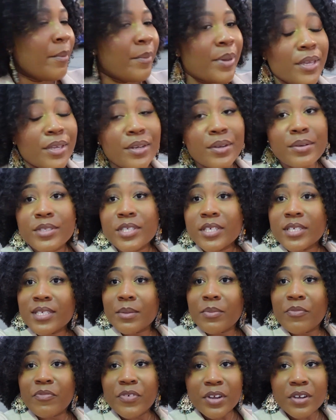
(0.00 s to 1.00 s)
But you know, just
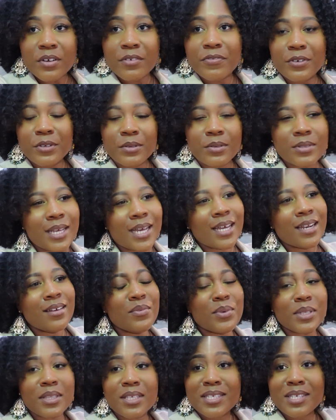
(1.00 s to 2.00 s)
some finger foods. I
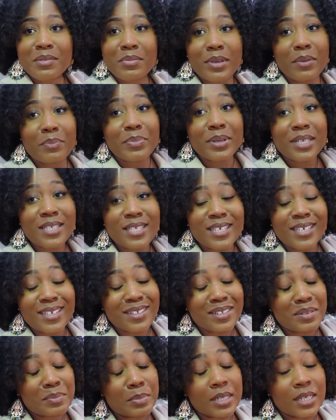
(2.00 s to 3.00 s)
didn't want this to be a big
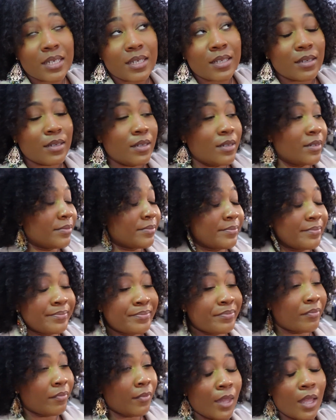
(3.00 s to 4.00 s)
deal, but
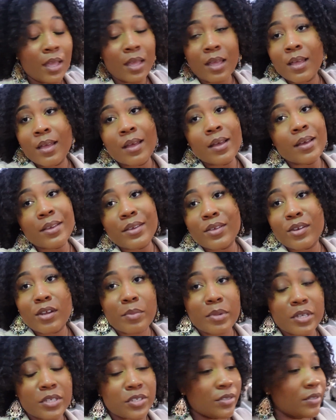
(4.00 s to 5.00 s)
you know,
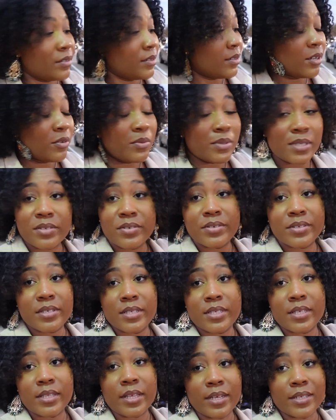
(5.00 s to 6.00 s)
make sure. It always turns
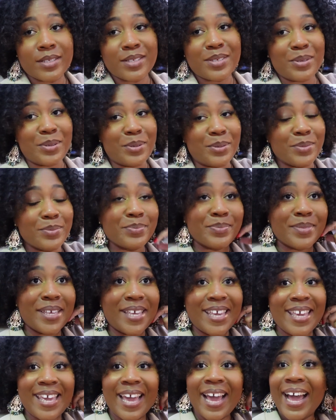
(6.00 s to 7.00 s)
into that. So
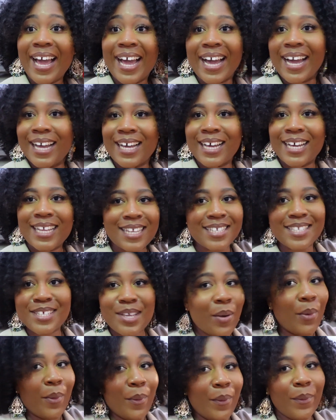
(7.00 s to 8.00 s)
yeah, let's
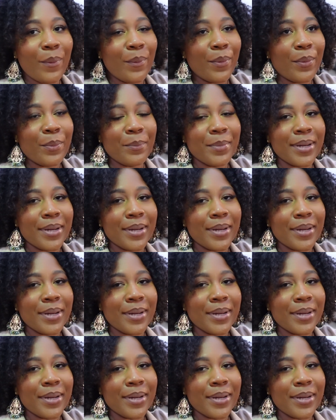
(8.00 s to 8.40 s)
go home.